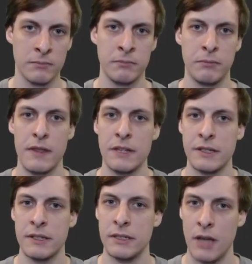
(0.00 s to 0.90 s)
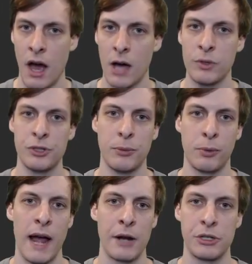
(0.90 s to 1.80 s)
but this is not what super
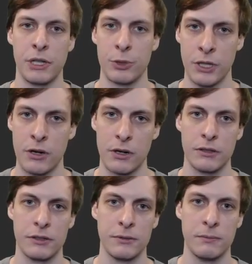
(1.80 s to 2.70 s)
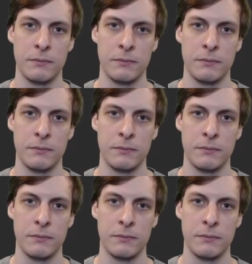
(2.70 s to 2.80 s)
actually returns.